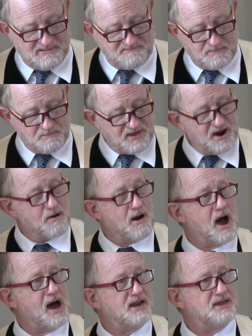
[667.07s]
From there
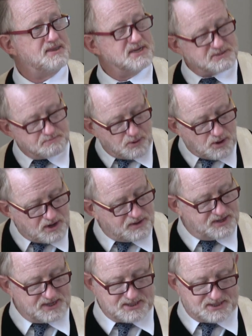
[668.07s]
on in this
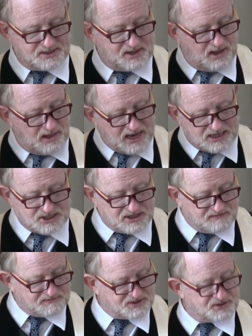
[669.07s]
book, this collection
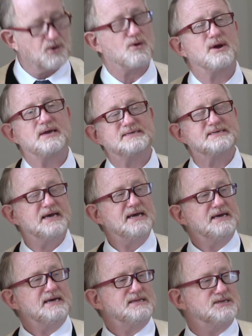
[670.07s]
of stories,
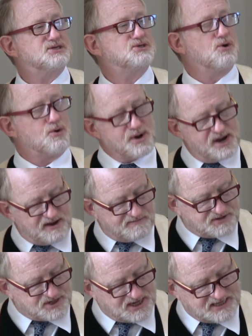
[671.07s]
the story
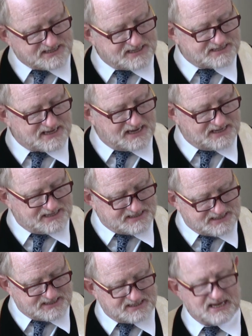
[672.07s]
of Jesus and
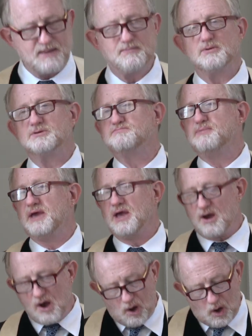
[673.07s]
his disciples
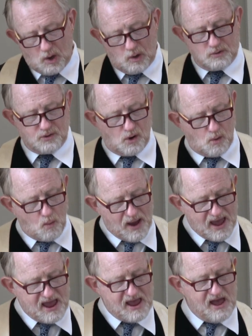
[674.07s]
being called
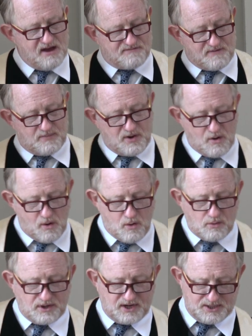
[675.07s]
away from their
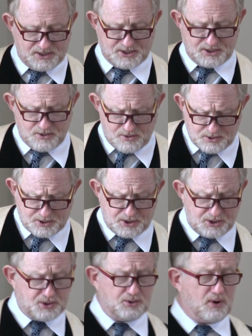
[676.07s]
own concerns
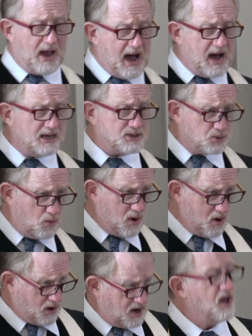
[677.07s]
to do God's
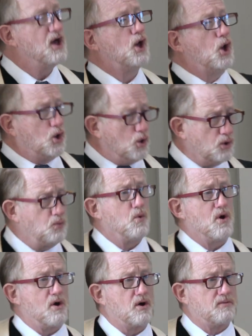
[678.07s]
work, good
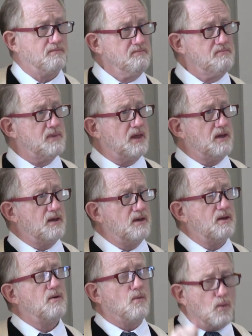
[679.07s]
work,
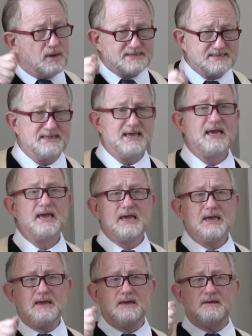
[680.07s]
was
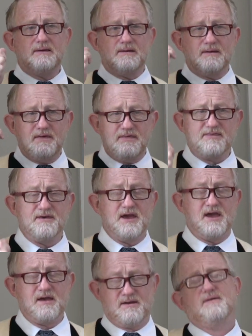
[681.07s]
the
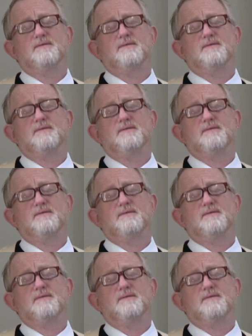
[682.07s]
thing.